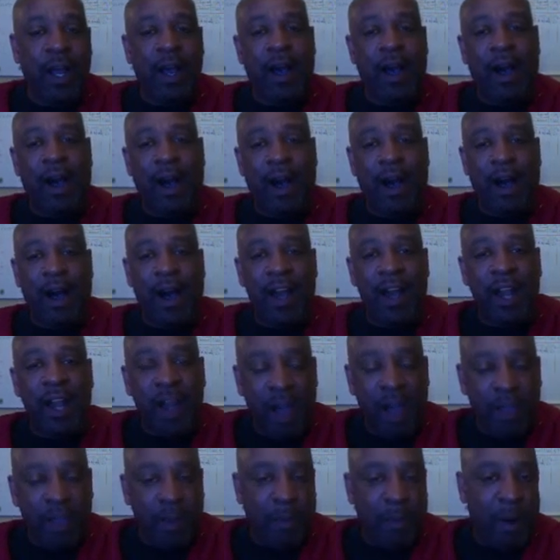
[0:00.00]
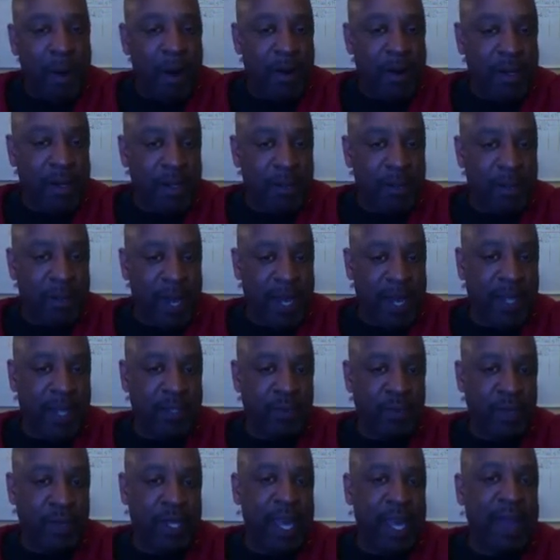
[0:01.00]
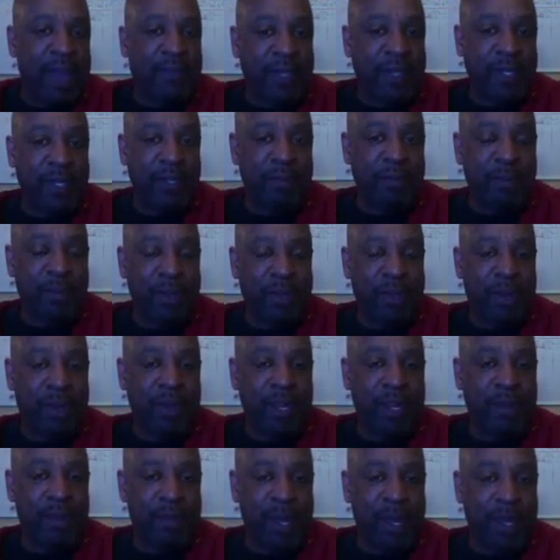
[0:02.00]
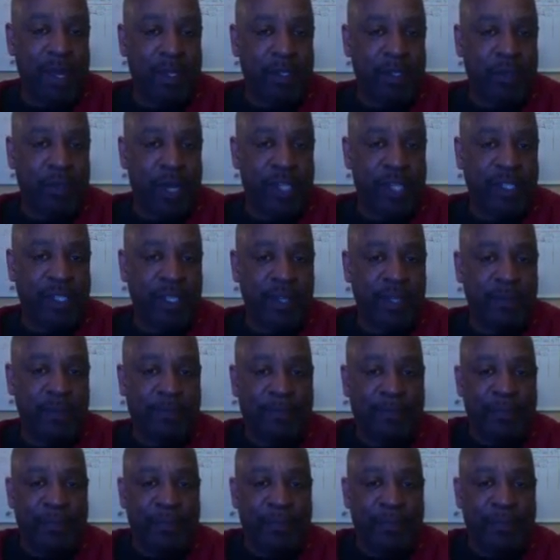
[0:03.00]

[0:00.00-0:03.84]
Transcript: another part of the page where they have to put their email address in.